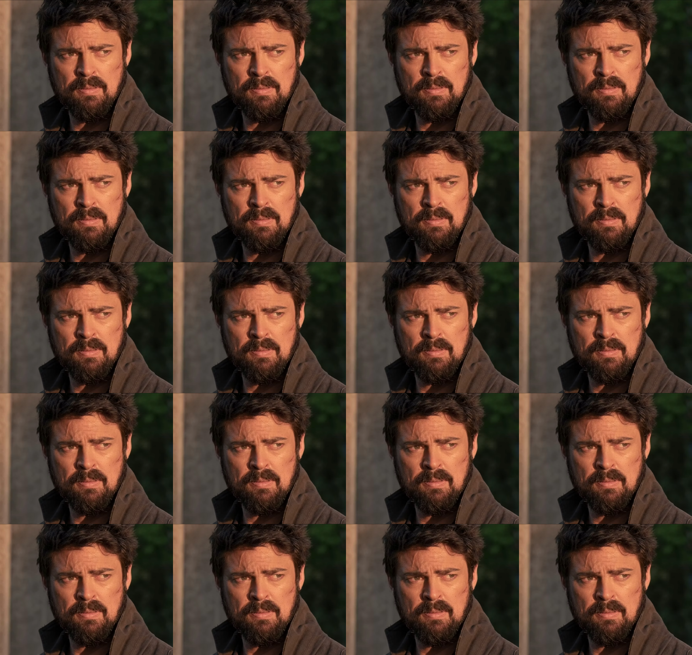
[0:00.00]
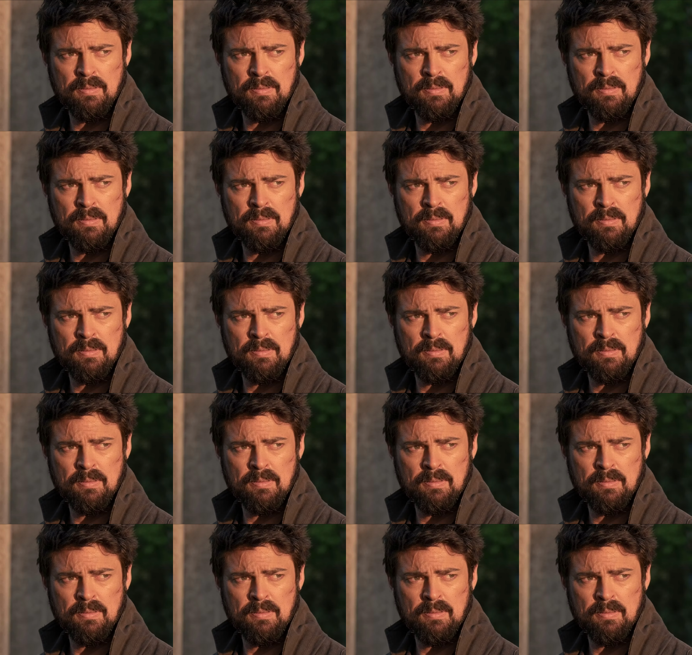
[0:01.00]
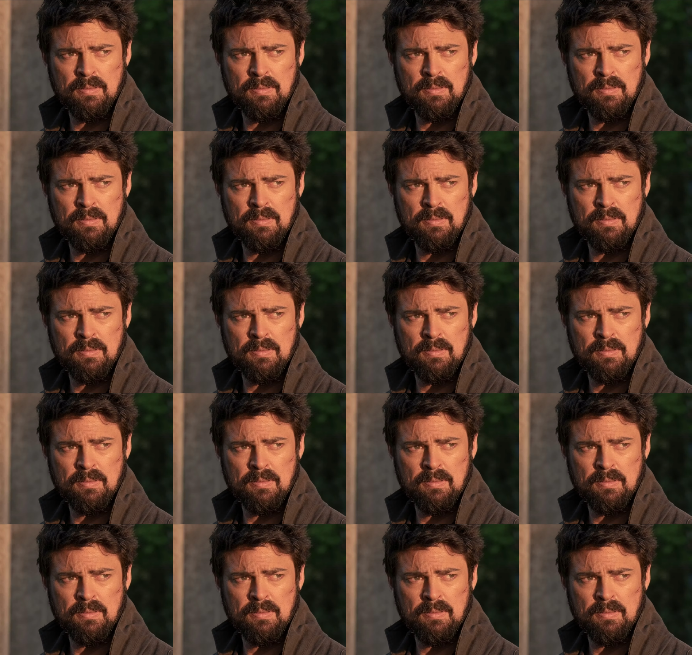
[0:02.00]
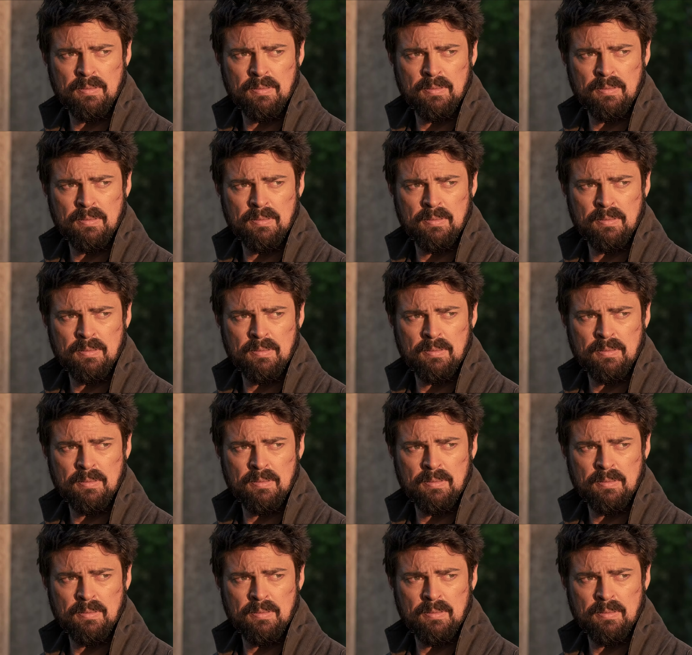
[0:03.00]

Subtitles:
This is a still picture; no speech is visible.